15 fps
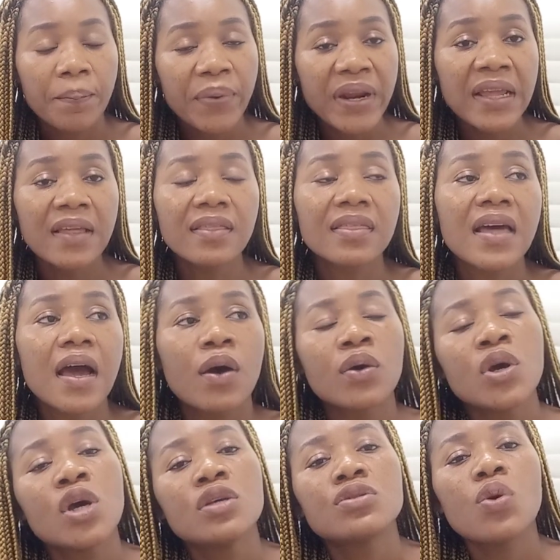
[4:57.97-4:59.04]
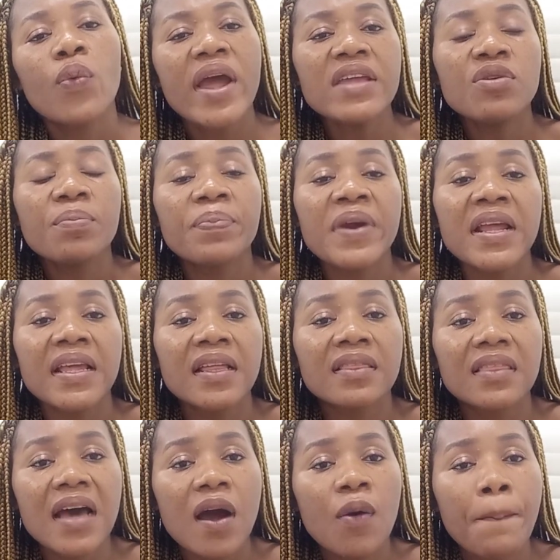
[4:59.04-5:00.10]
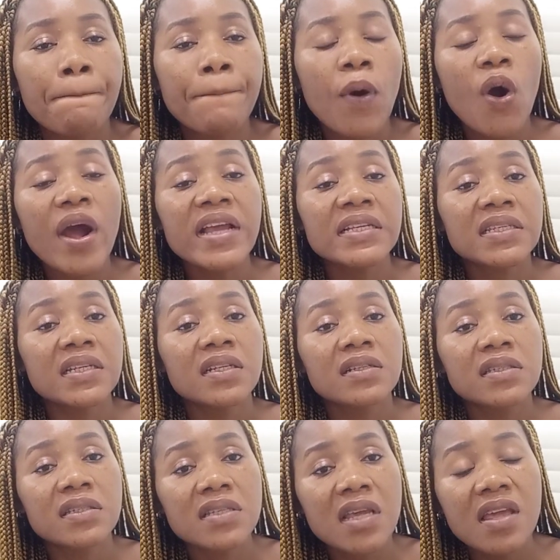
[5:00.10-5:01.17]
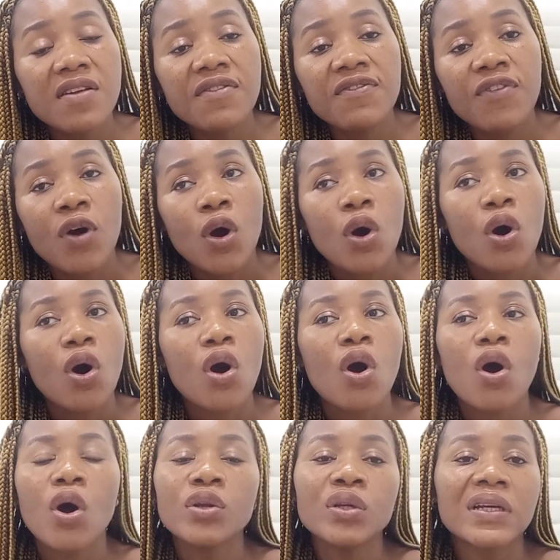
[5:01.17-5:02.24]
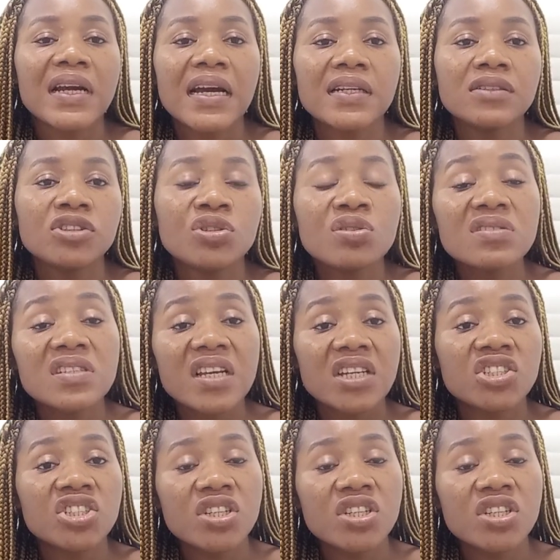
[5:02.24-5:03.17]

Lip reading: bring it down. So when you bring it down, pour it in a sieve, or you can use a